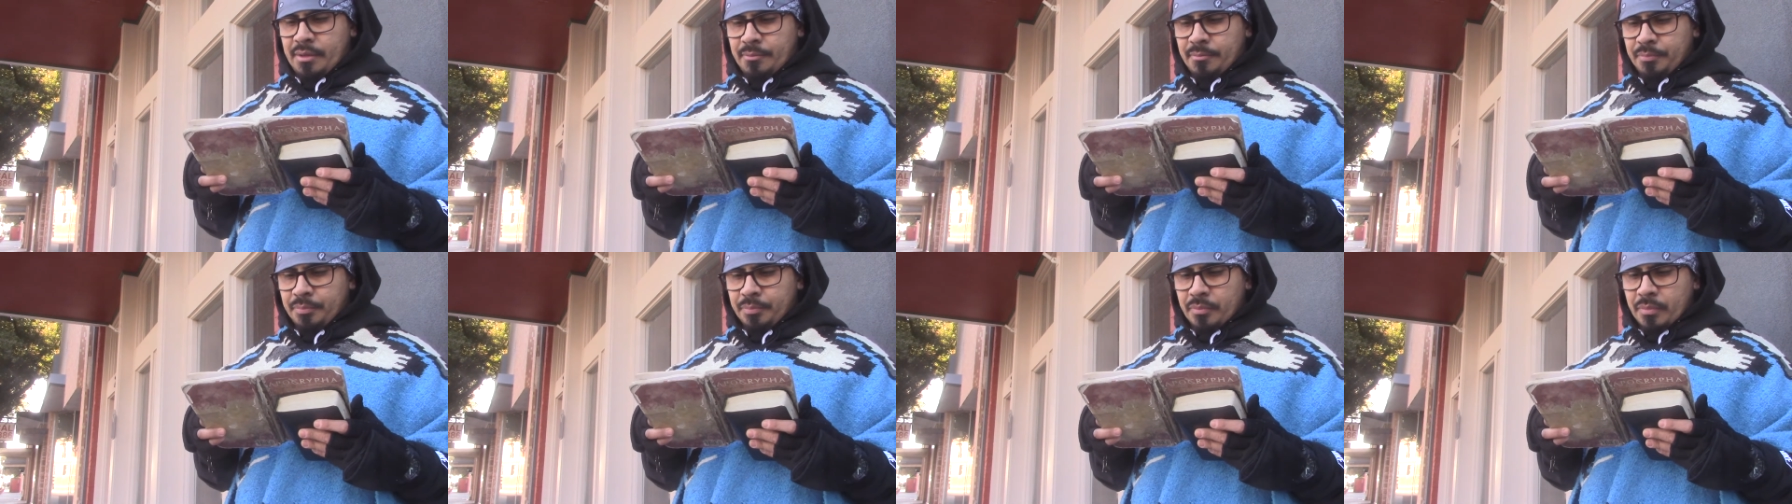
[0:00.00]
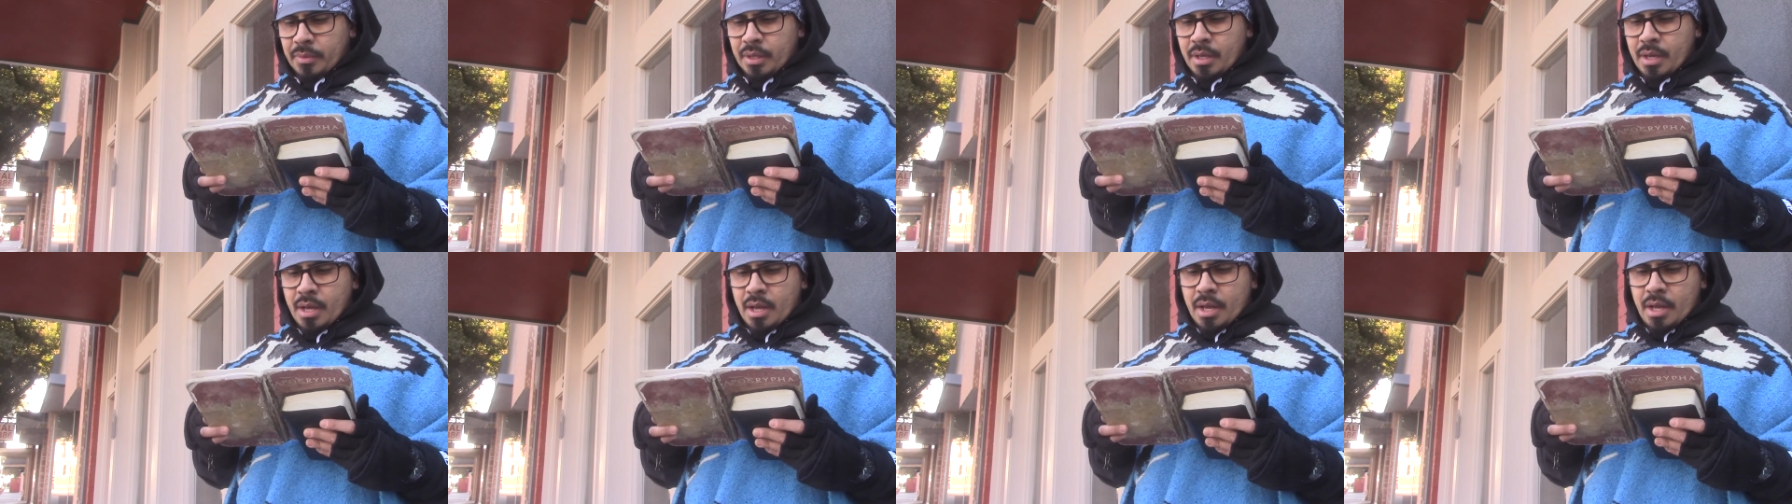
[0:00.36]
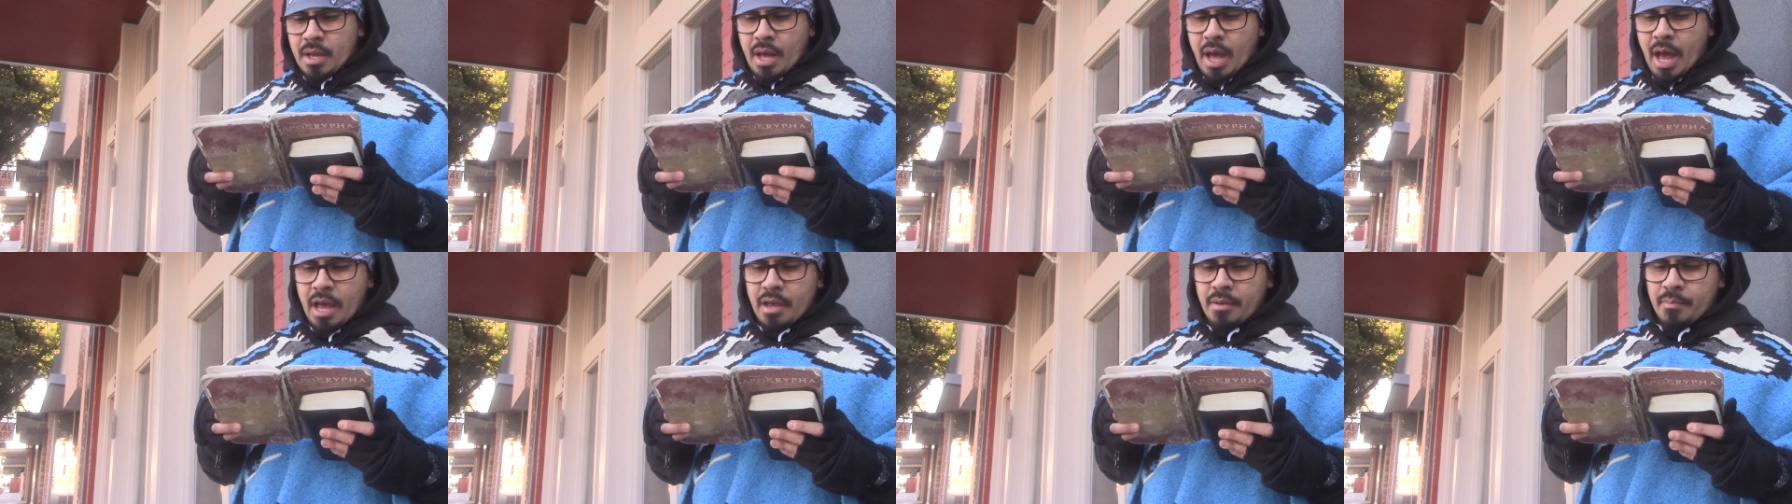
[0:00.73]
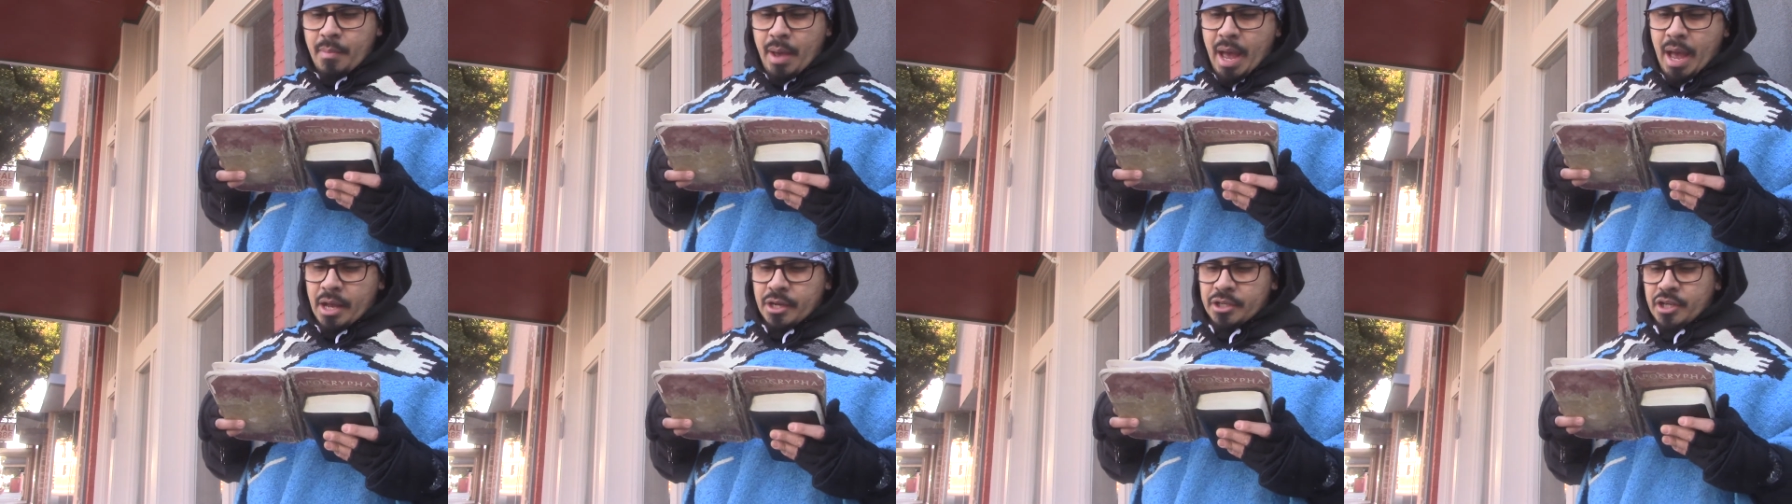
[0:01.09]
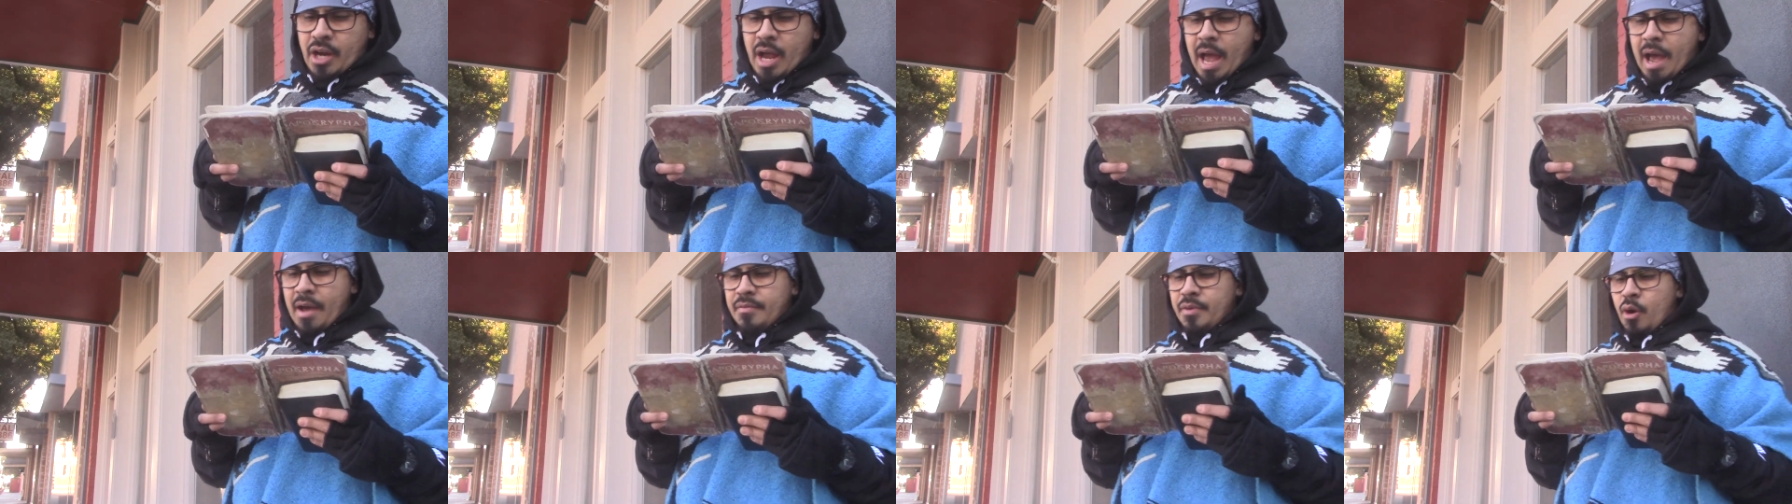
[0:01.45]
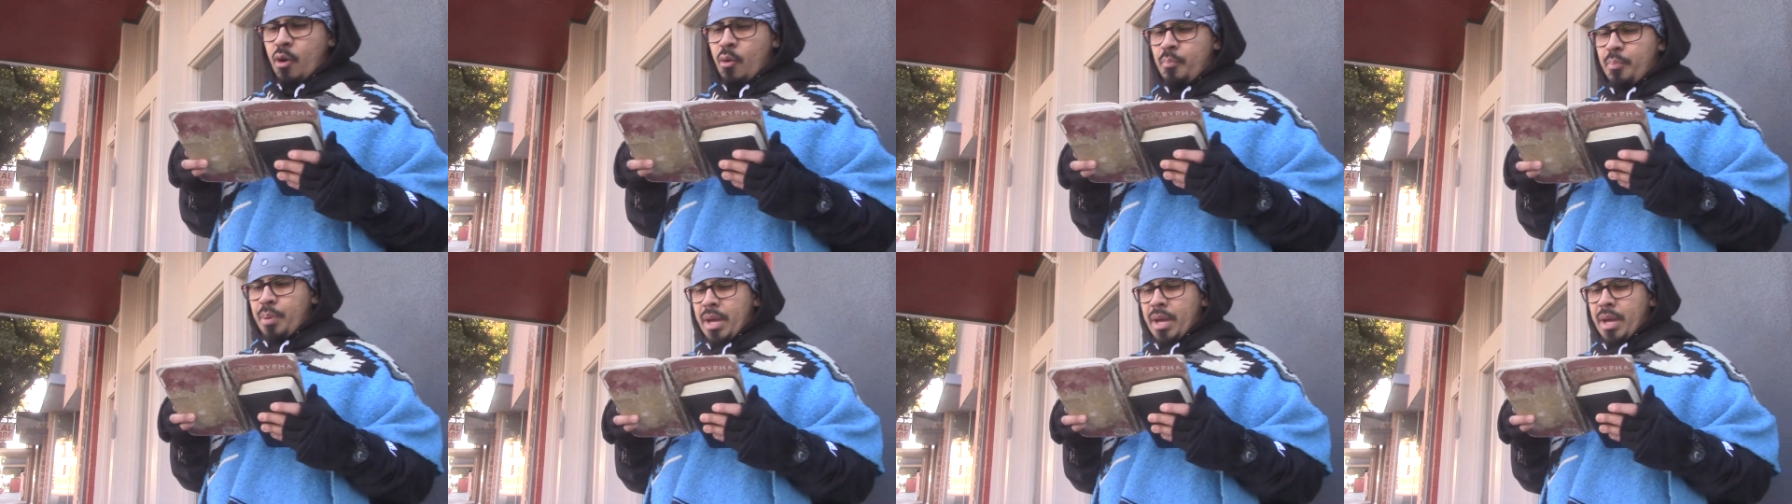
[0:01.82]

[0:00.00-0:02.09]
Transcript: A man shall have no